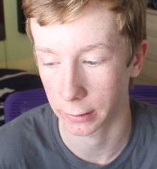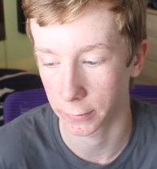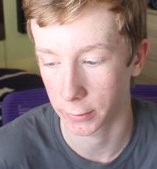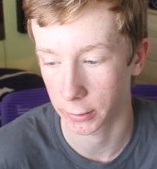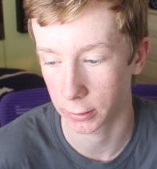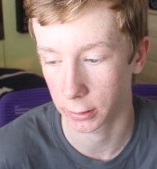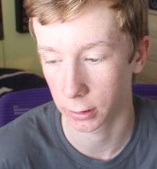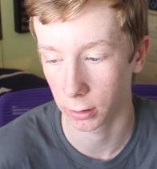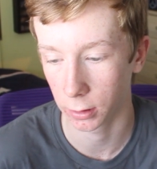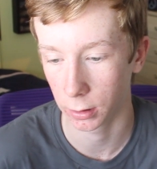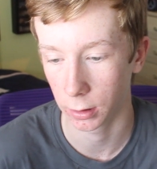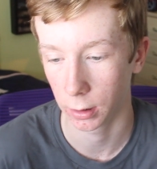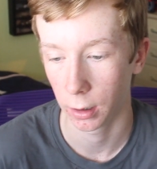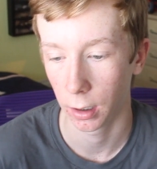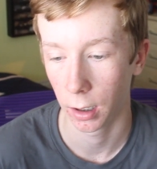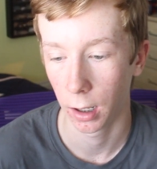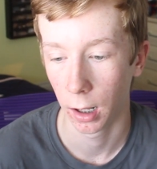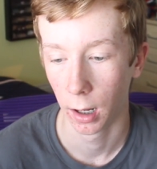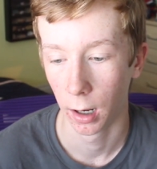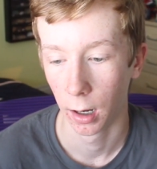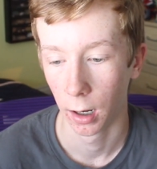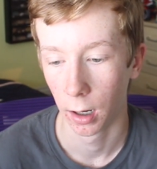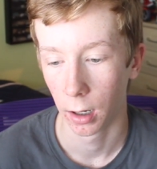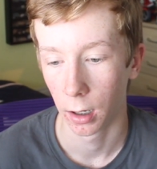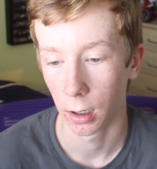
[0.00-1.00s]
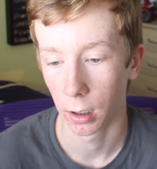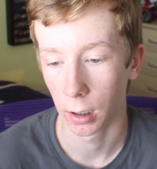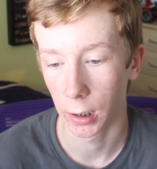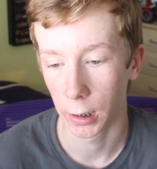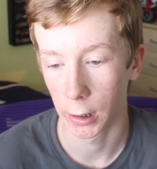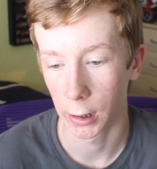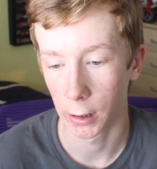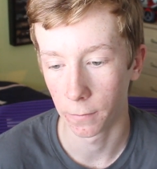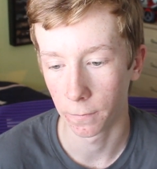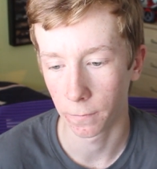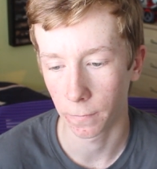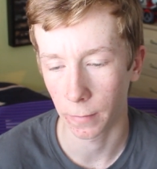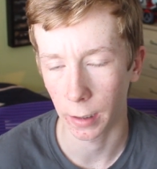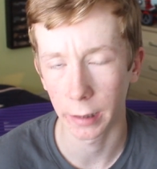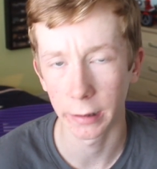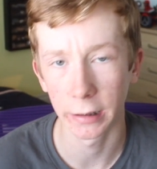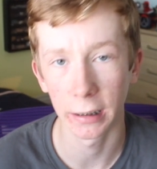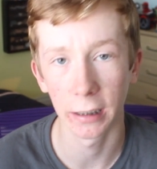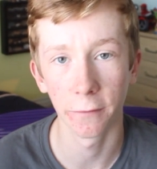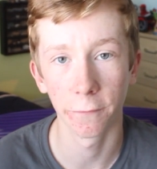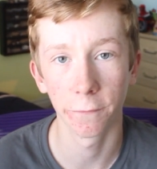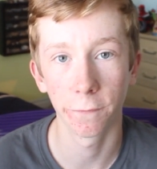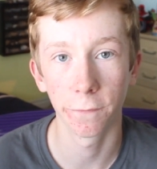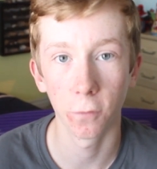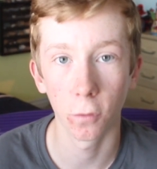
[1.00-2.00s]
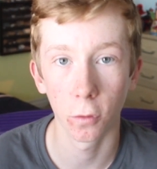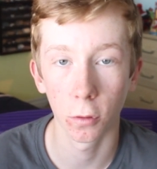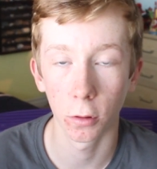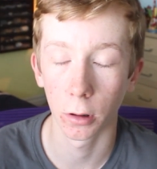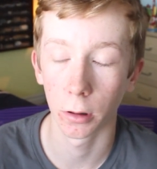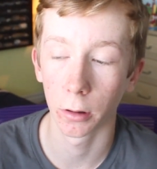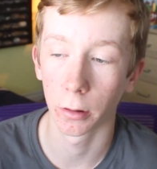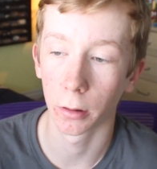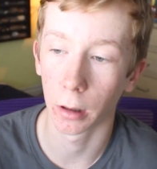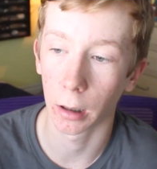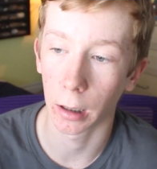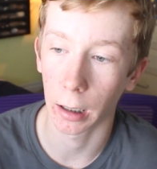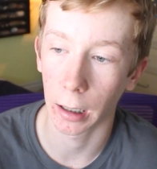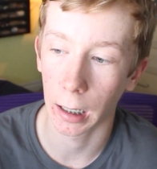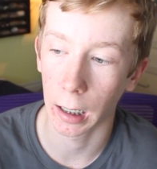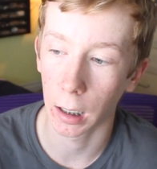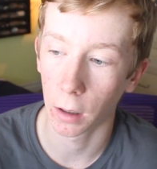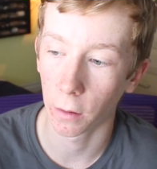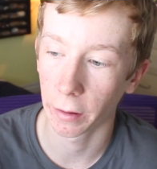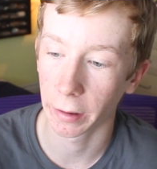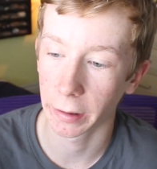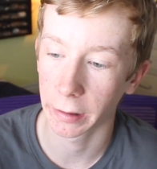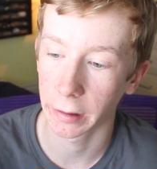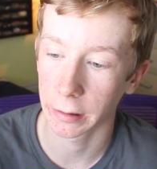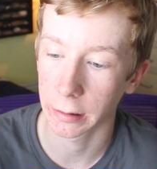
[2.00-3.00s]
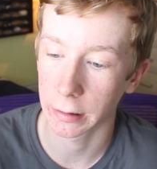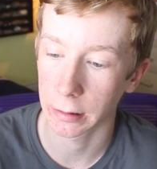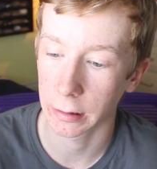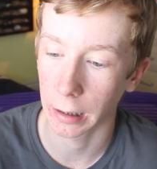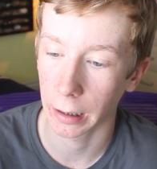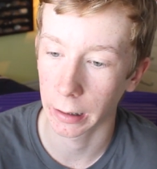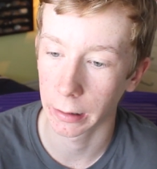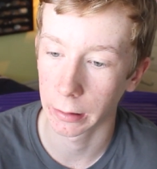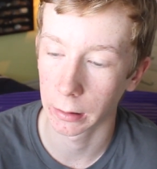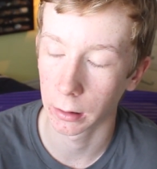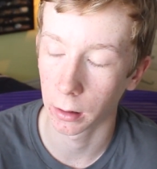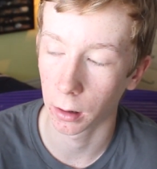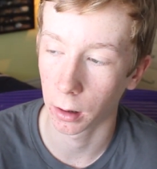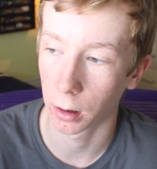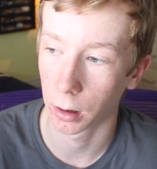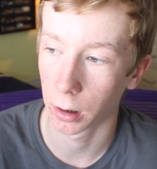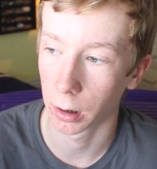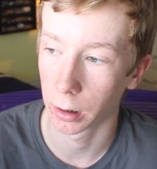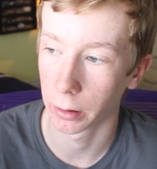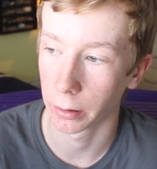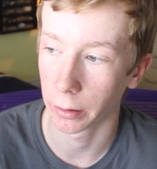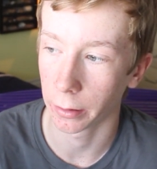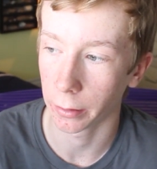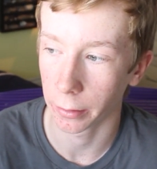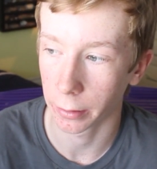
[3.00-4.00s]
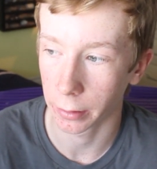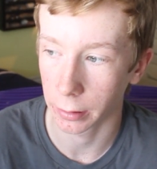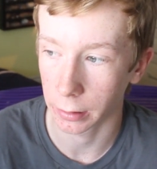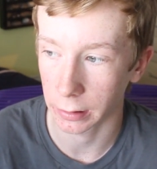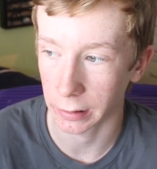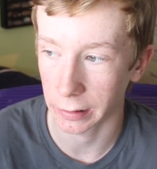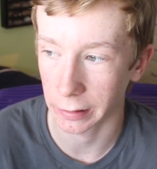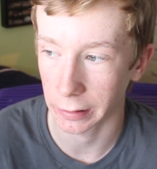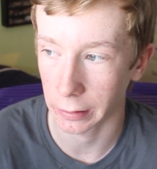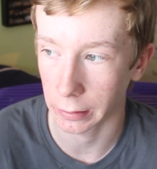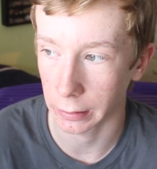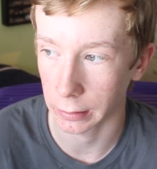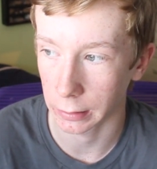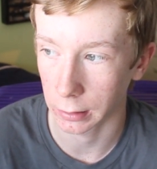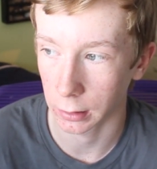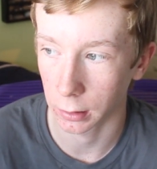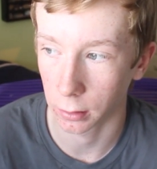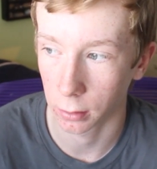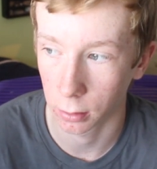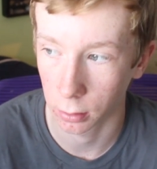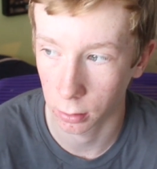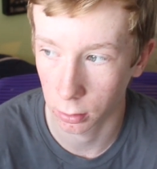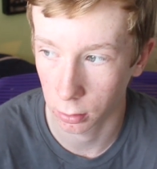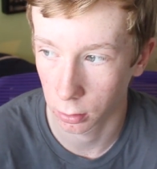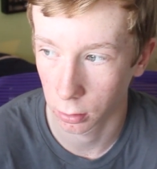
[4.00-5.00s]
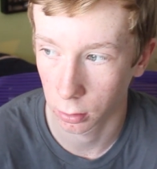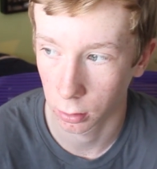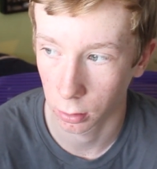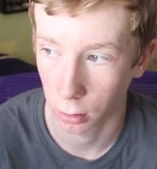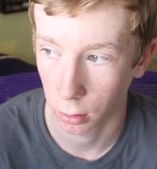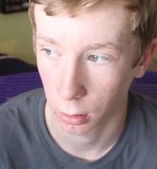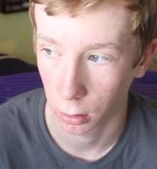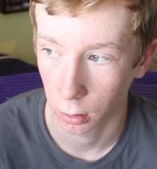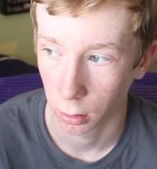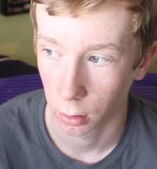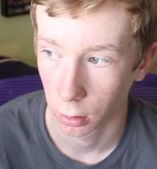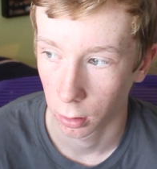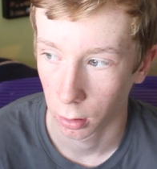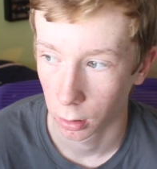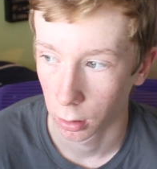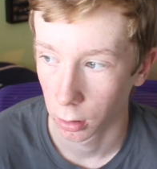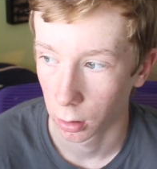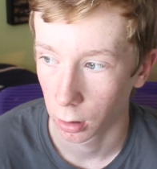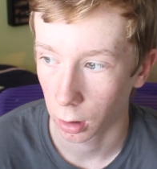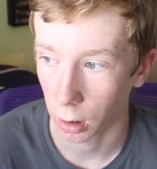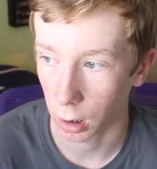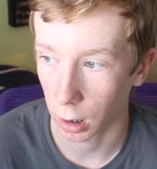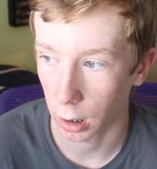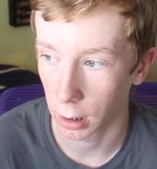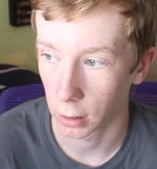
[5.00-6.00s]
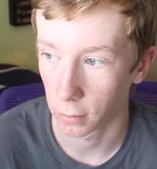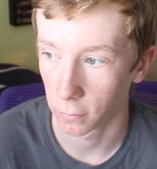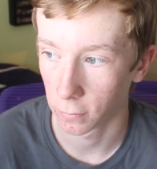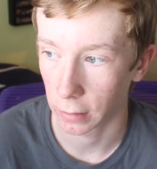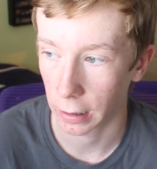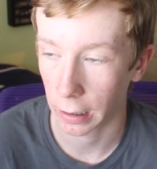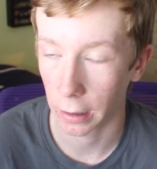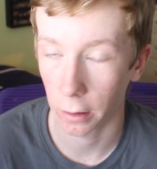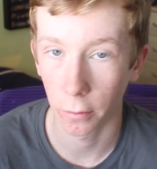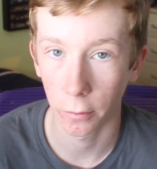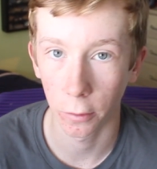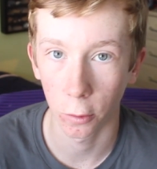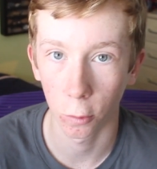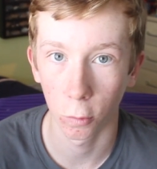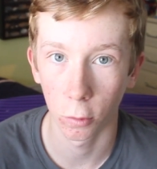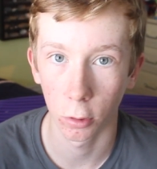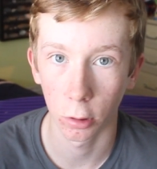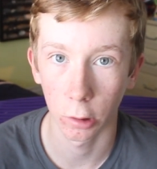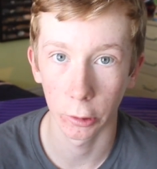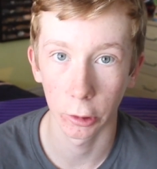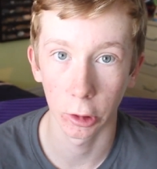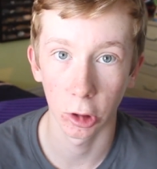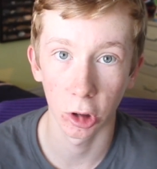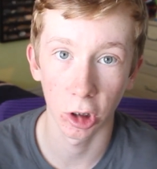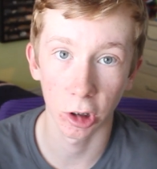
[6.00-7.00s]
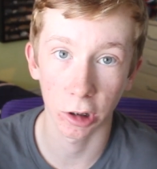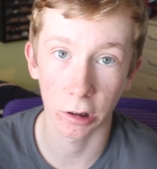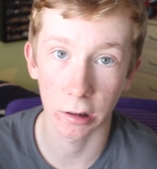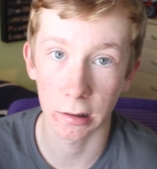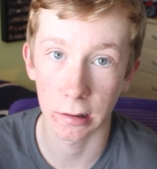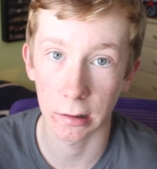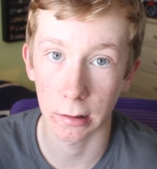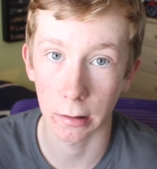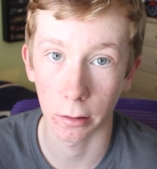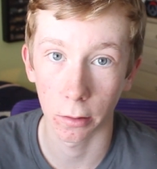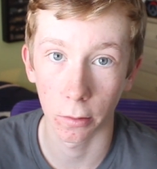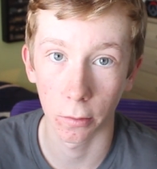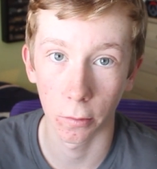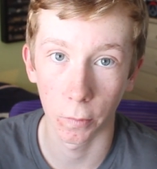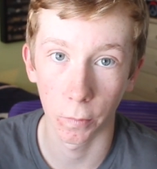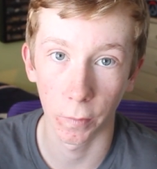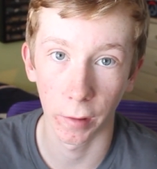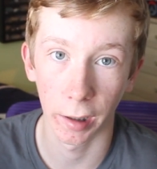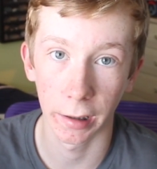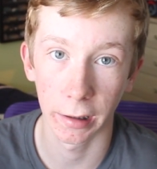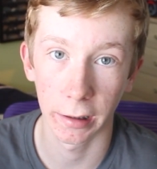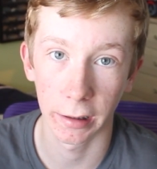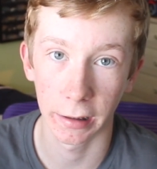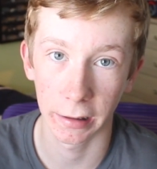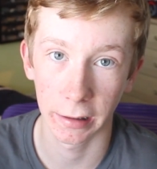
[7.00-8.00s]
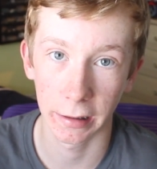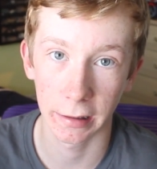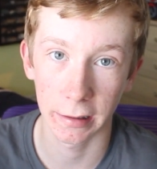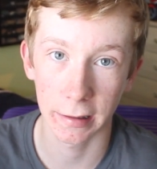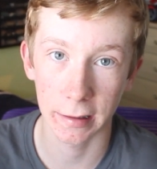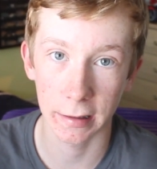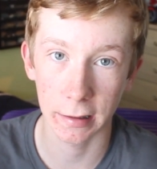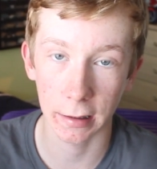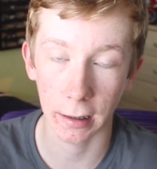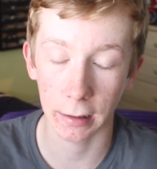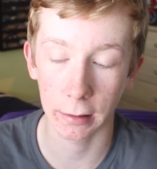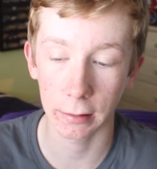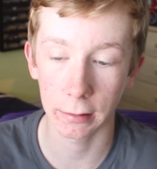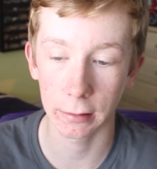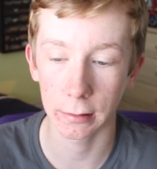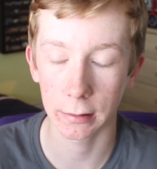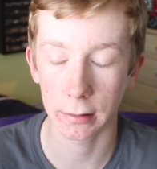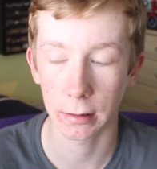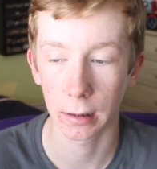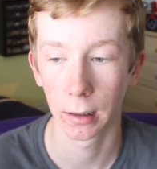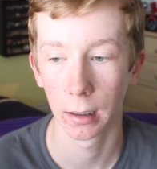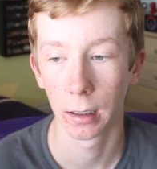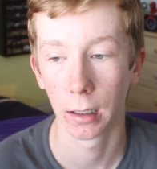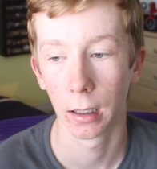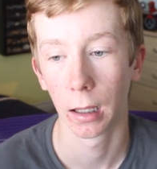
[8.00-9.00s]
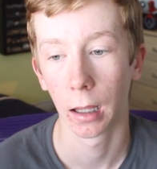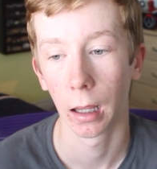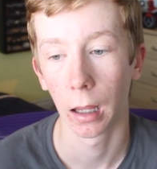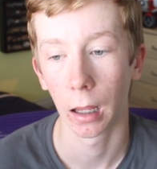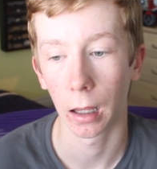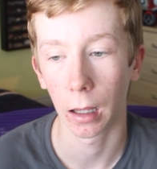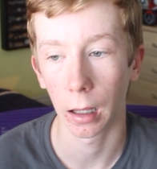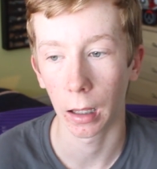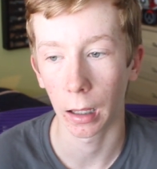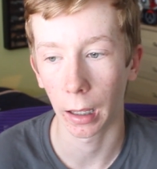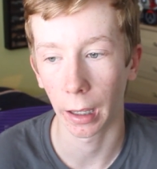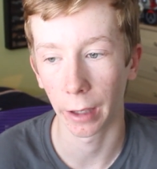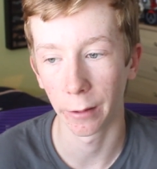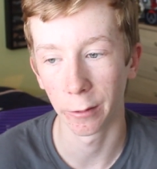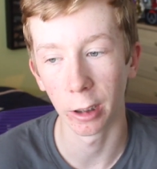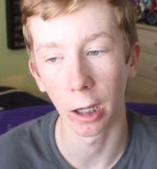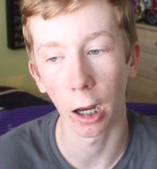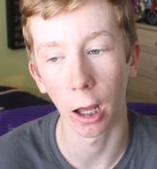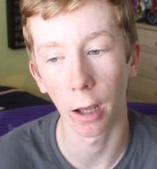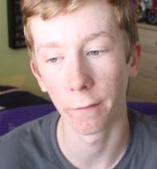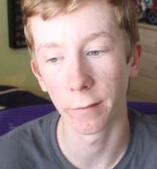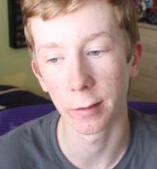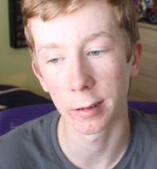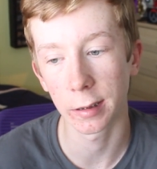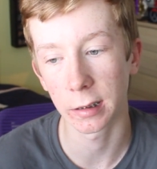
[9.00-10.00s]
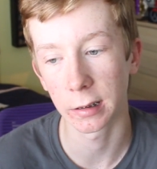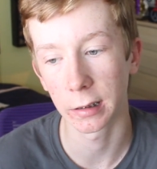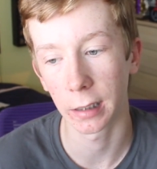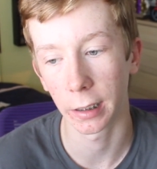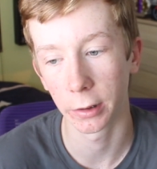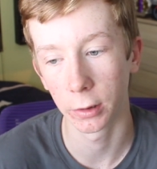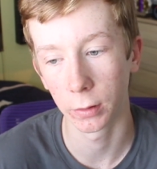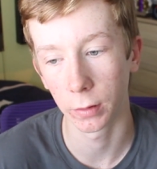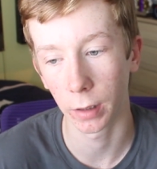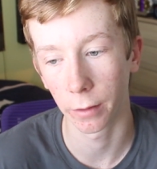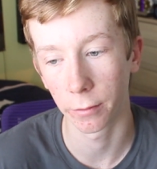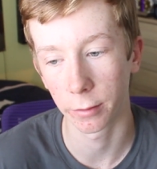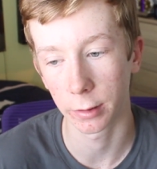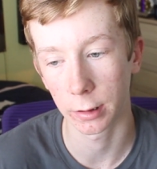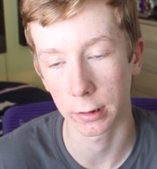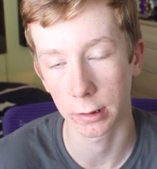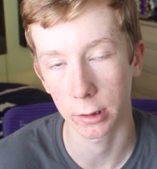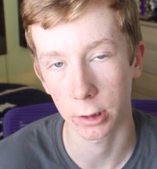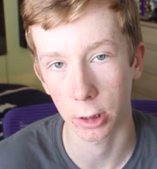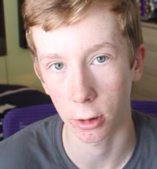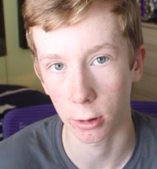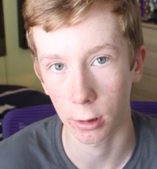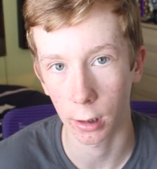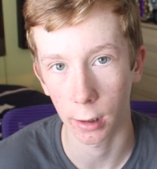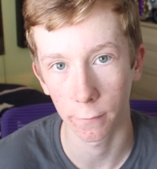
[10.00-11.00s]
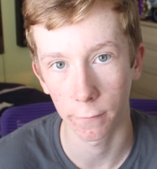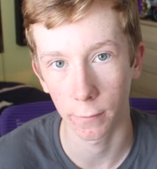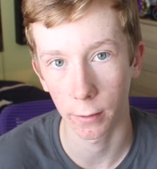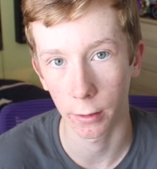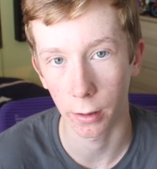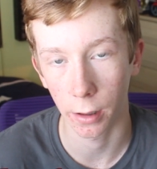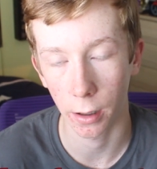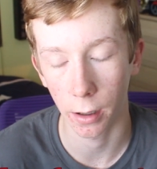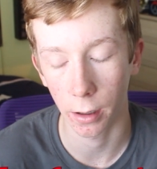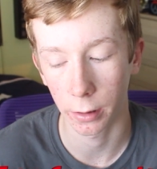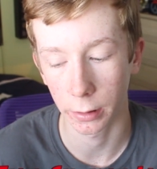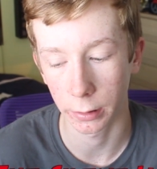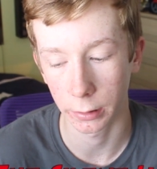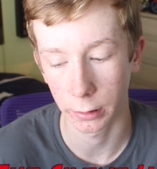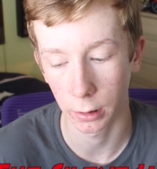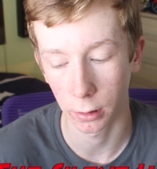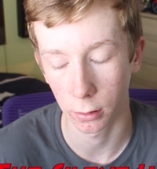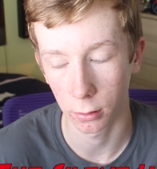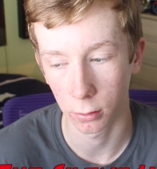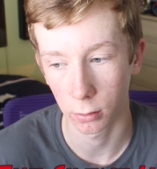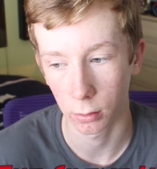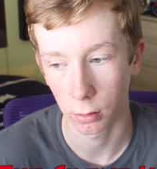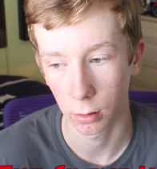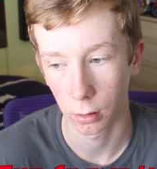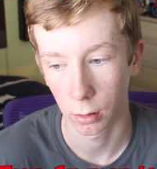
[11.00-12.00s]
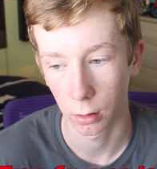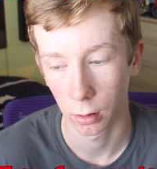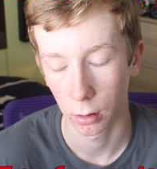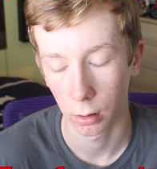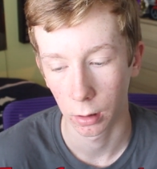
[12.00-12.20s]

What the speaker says: that was good. And then for how I decided on the, how the world looks when it's silent, I mean, obviously I knew I would just turn off all the audio.